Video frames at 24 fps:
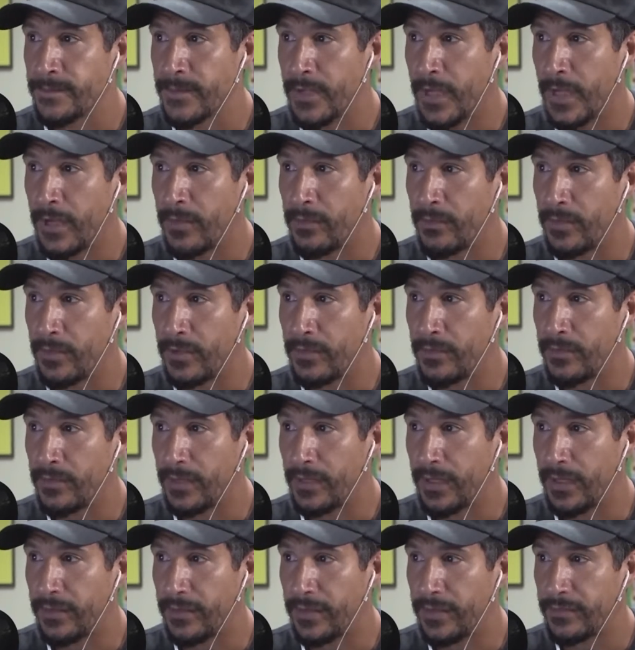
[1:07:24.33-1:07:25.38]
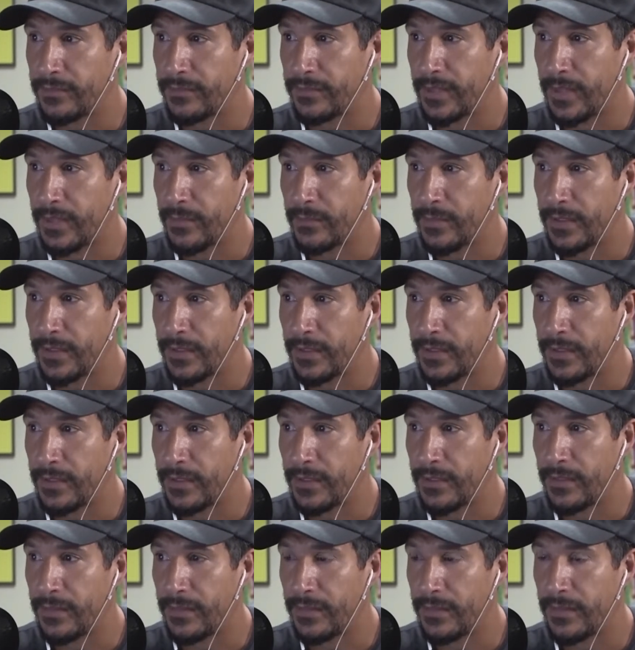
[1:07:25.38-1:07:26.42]
And when you look at things that way,
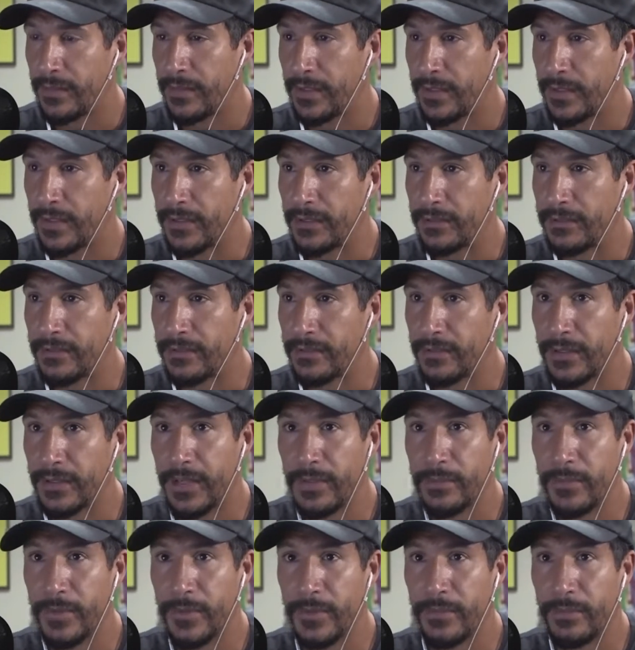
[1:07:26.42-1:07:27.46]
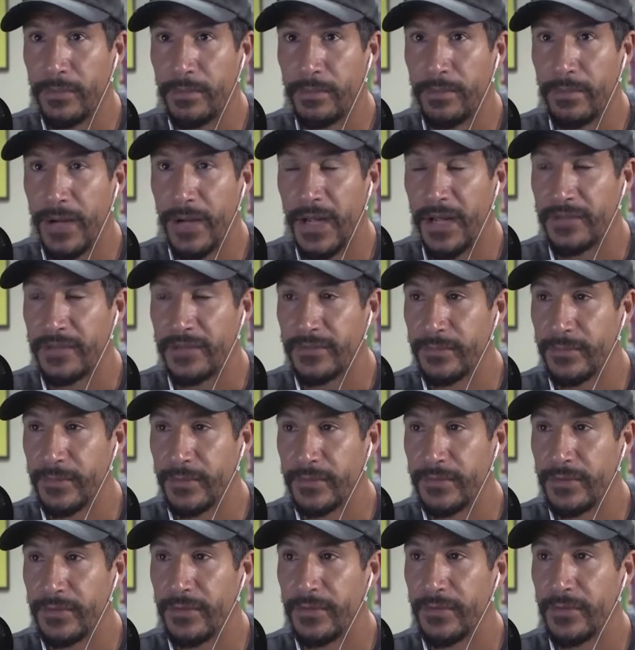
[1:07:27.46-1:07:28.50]
then it's a lot more possible
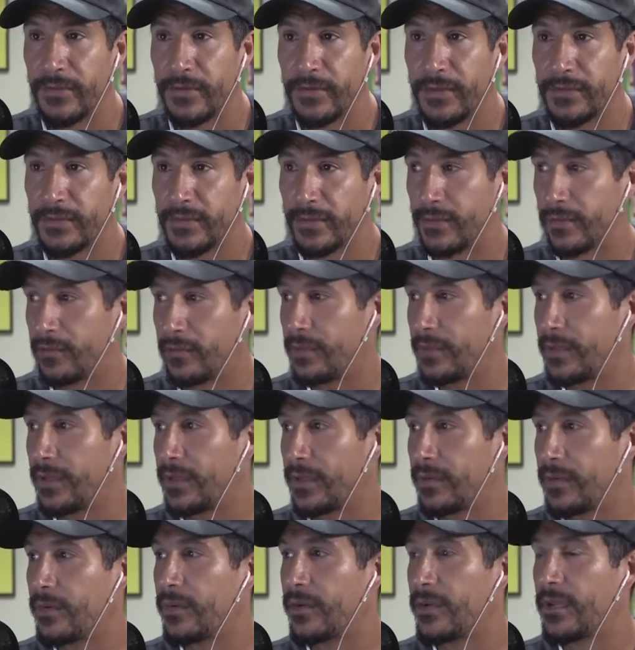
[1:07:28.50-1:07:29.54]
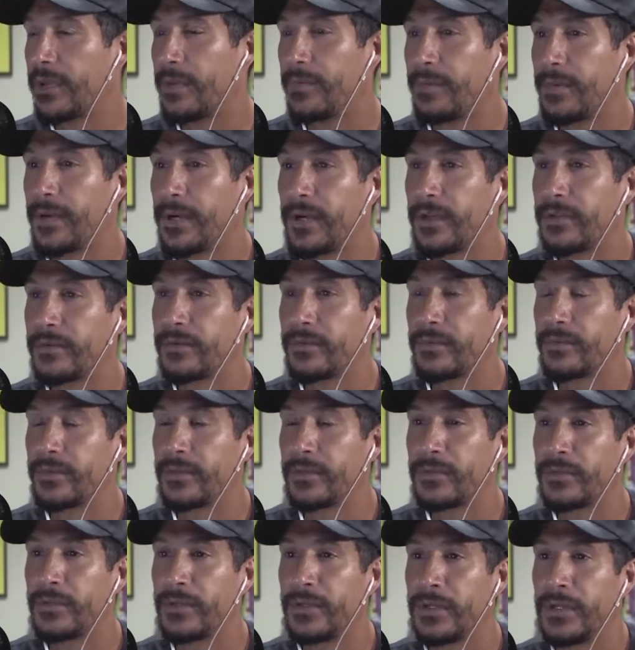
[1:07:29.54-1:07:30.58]
to do the things that you would think are
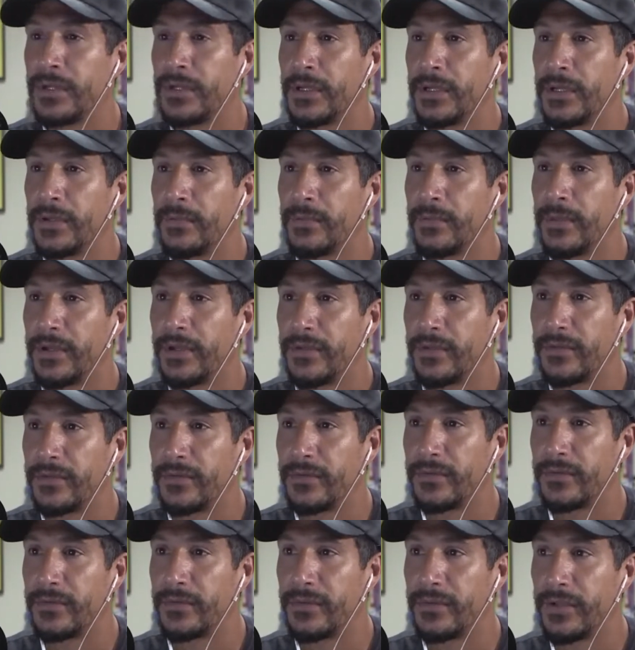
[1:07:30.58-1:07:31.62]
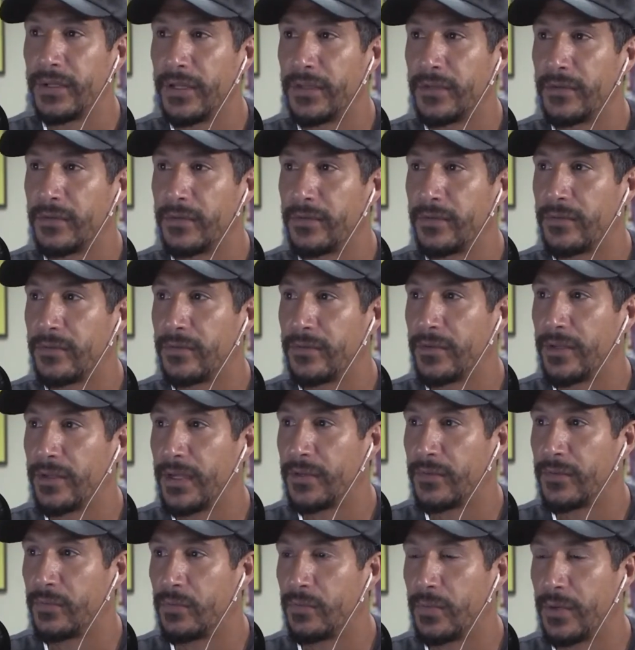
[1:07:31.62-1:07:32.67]
impossible, because it's
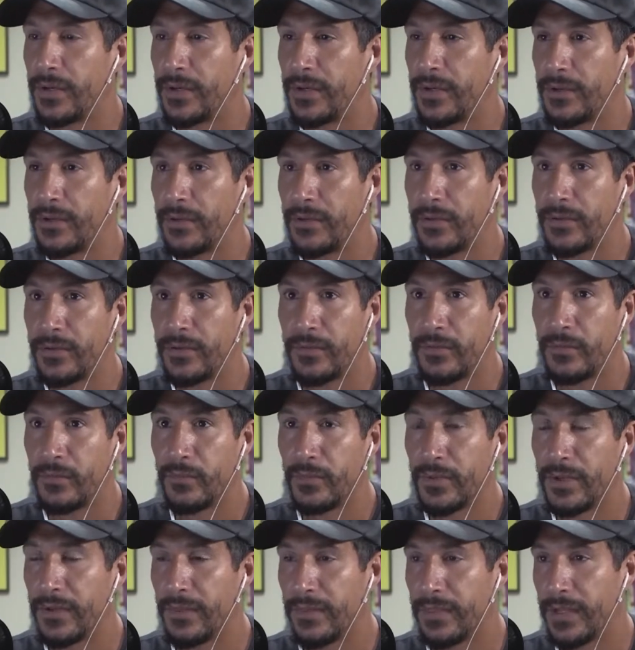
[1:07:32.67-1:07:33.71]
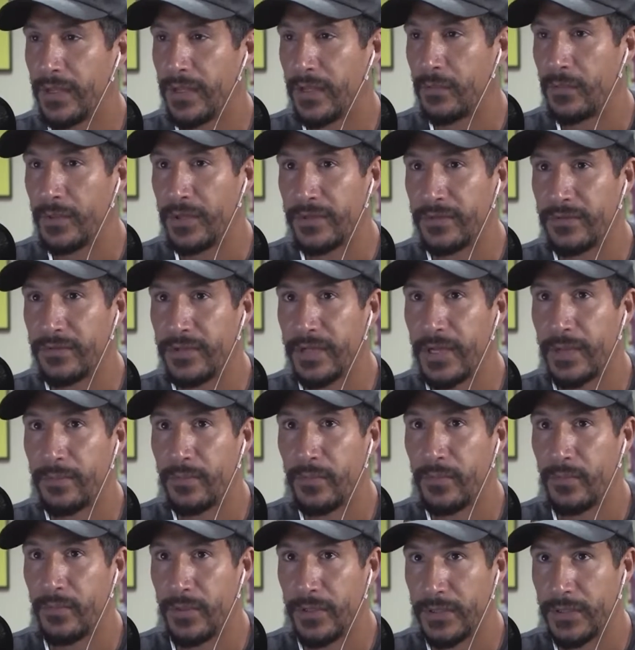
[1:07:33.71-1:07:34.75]
one thing, one step,
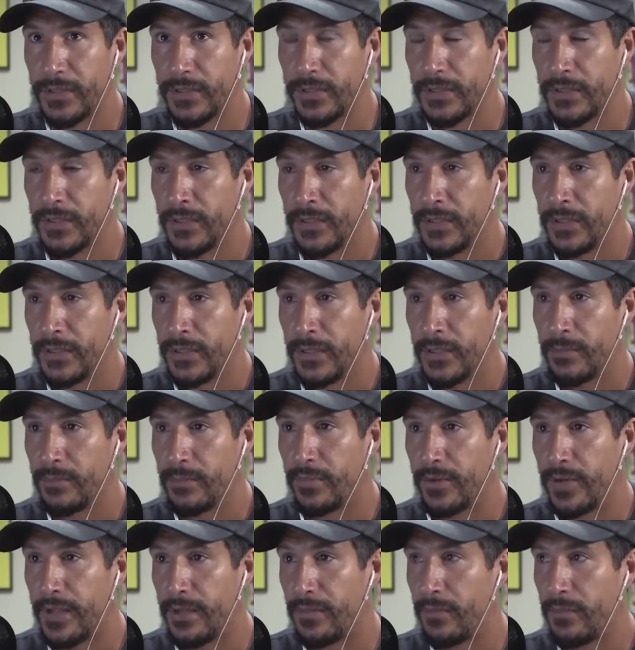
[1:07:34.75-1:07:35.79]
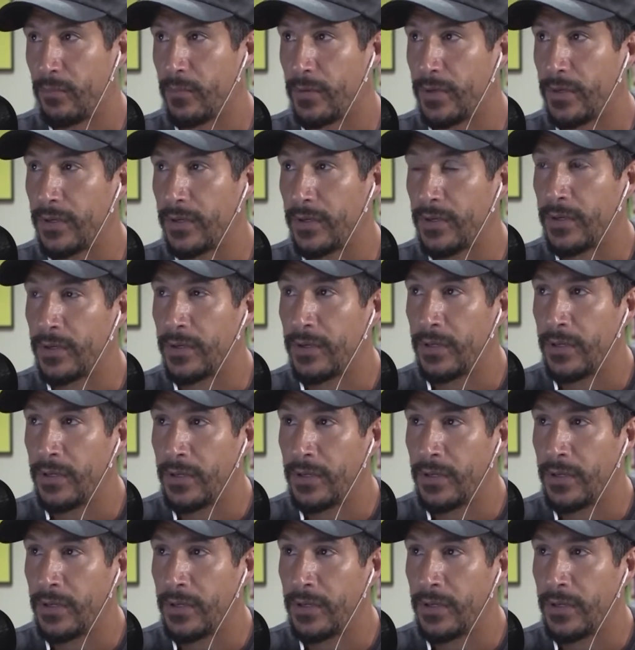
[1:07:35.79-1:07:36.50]
one breath, one